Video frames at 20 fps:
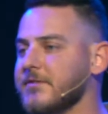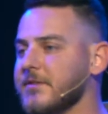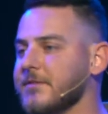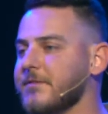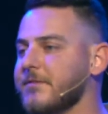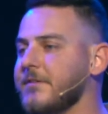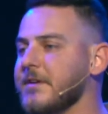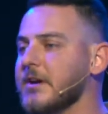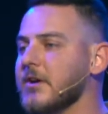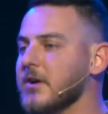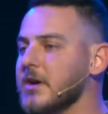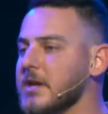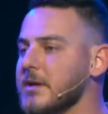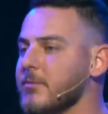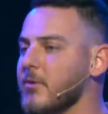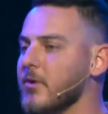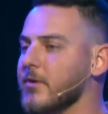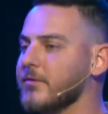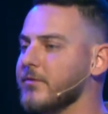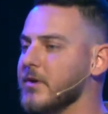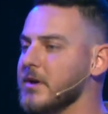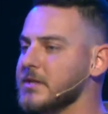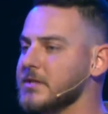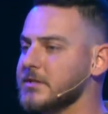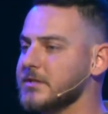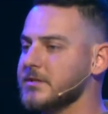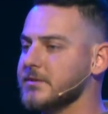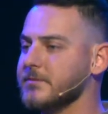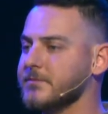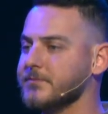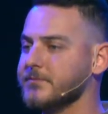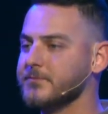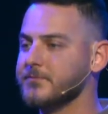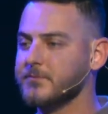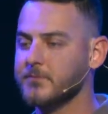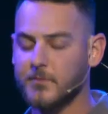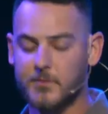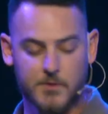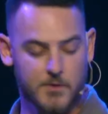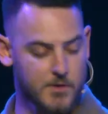in fear anymore, friends. Tú no
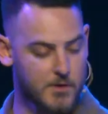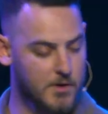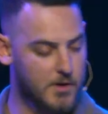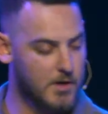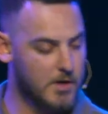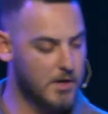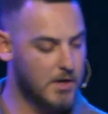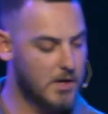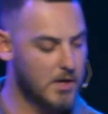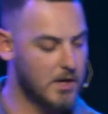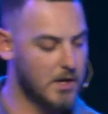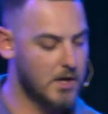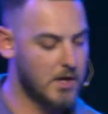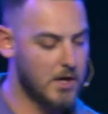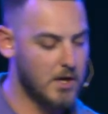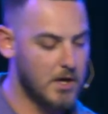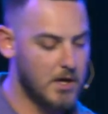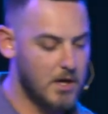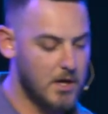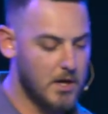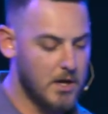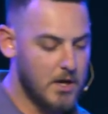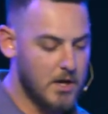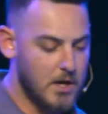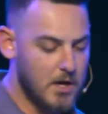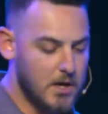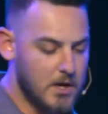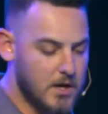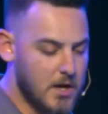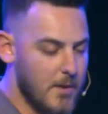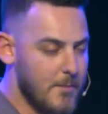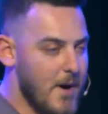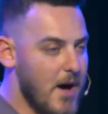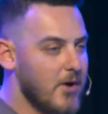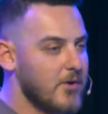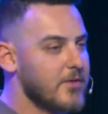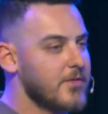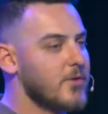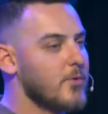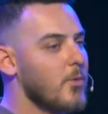tienes que vivir en temor, amigos. Come out
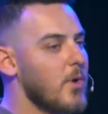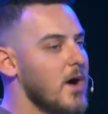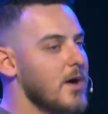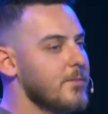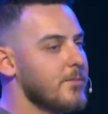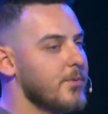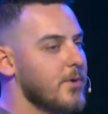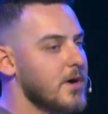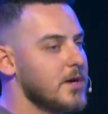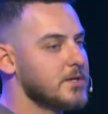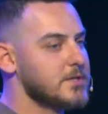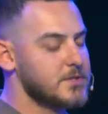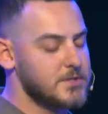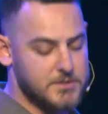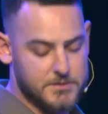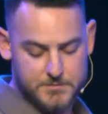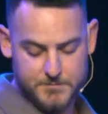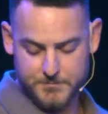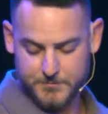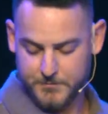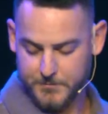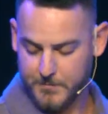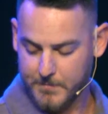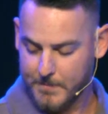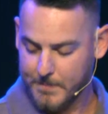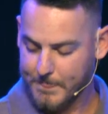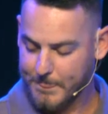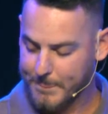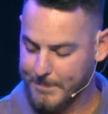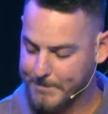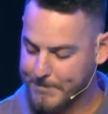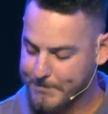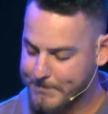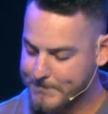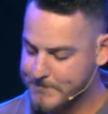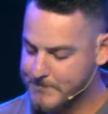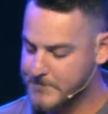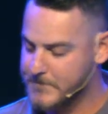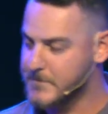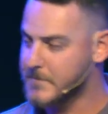of the wine press. Sal del
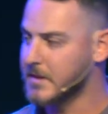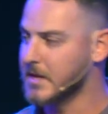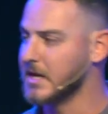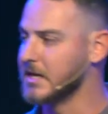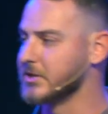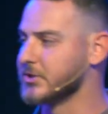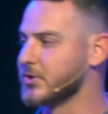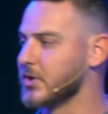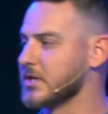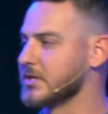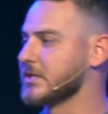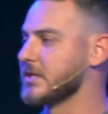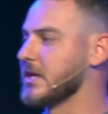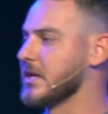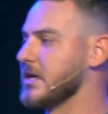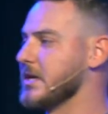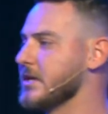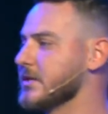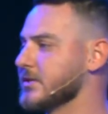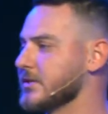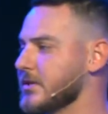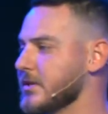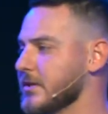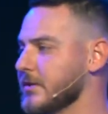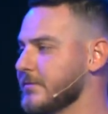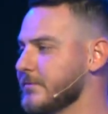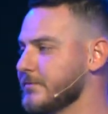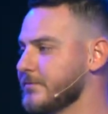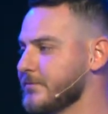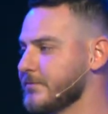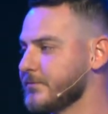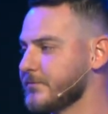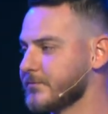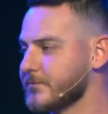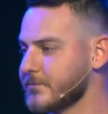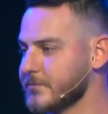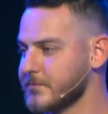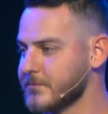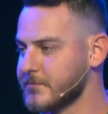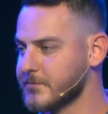lagar. And trust that He is good. Y
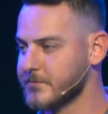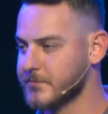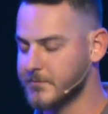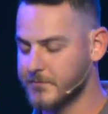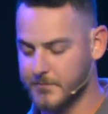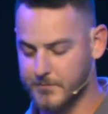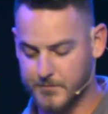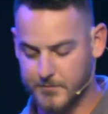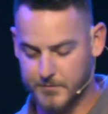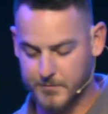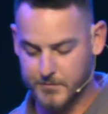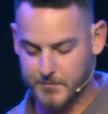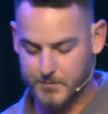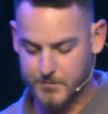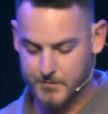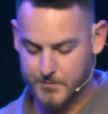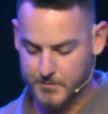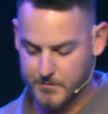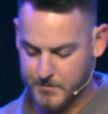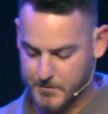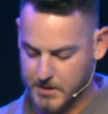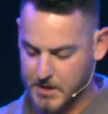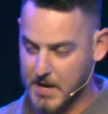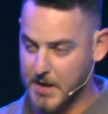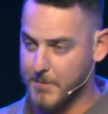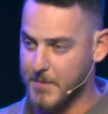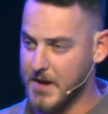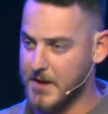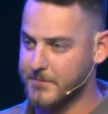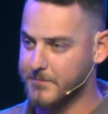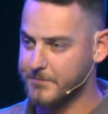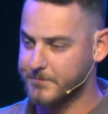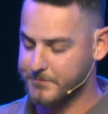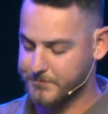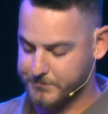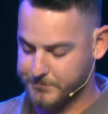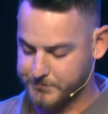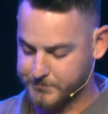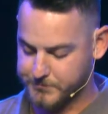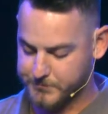confiar que él es bueno. Amen.
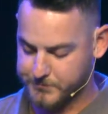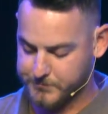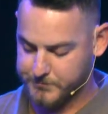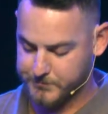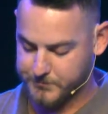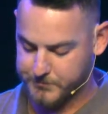Amen.